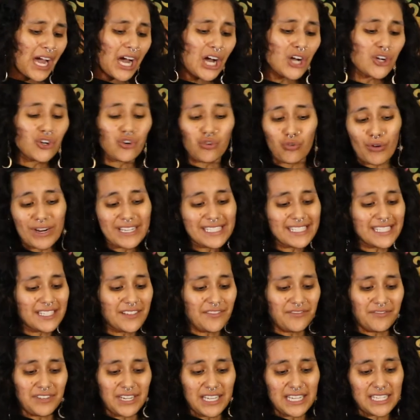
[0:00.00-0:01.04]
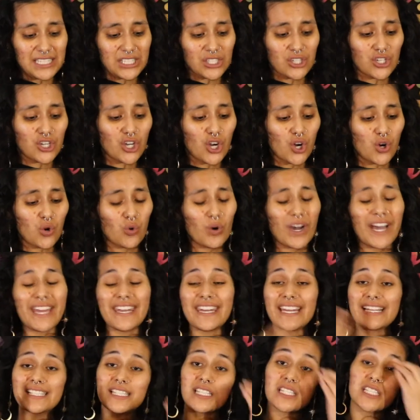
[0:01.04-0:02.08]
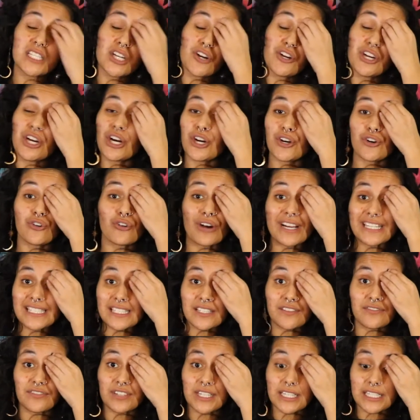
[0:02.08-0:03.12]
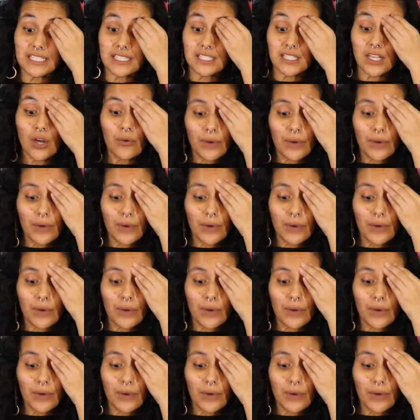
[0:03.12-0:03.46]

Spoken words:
aggressiveness, you know, unnecessary aggressiveness.